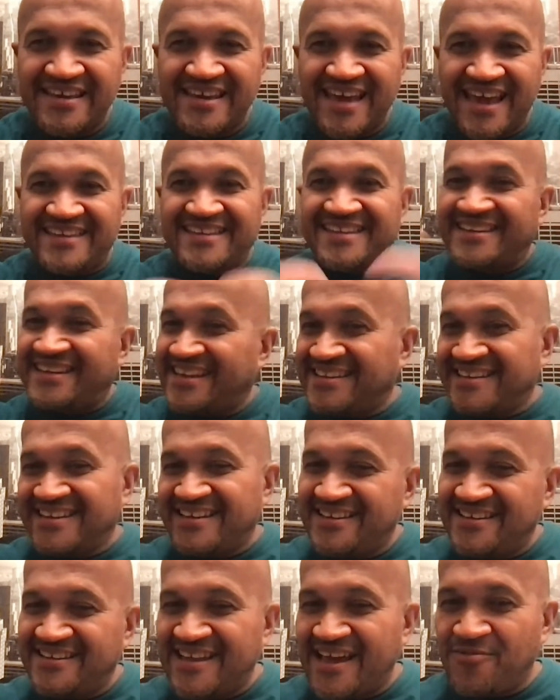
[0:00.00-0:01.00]
And then they
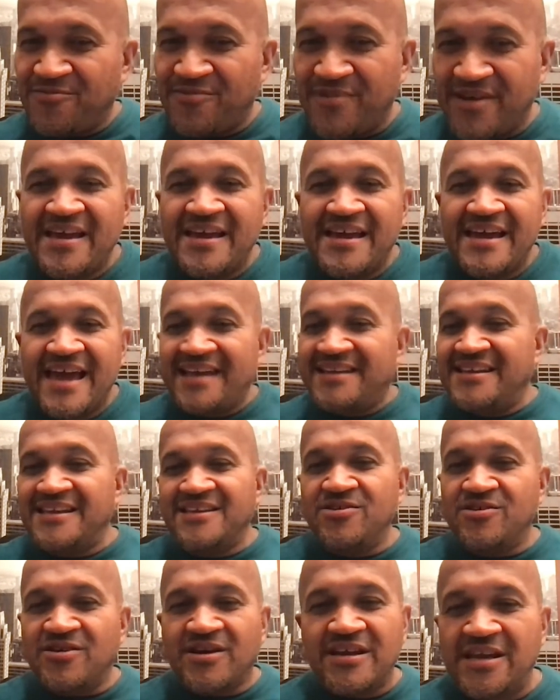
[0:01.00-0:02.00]
did it that way. And then
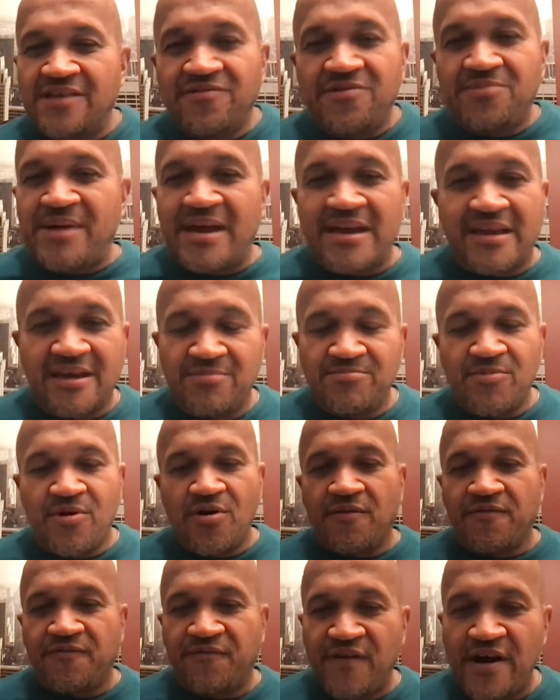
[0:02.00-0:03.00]
you could even make it
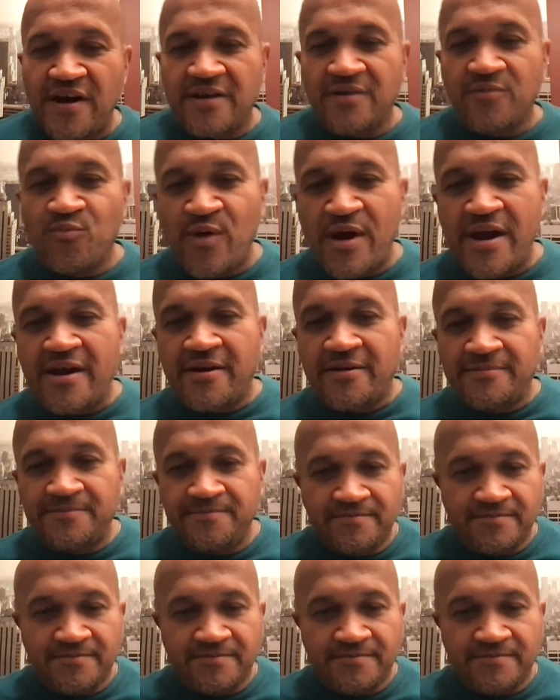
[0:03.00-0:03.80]
more fun where